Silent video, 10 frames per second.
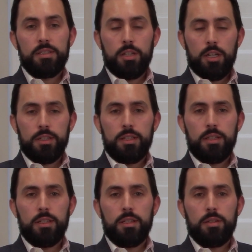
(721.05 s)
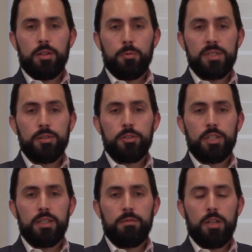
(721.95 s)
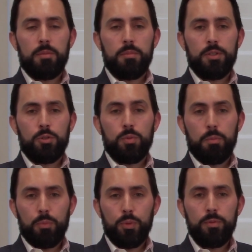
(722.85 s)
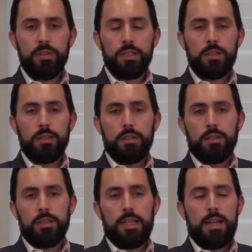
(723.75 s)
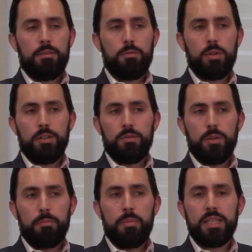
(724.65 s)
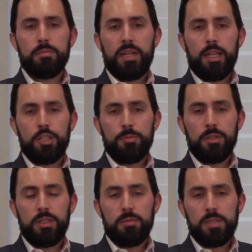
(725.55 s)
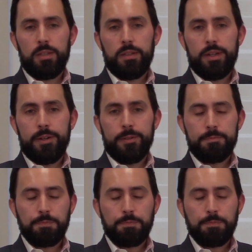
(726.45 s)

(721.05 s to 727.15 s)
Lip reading: a lot in research and development to improve it. They have one of the best management teams out there.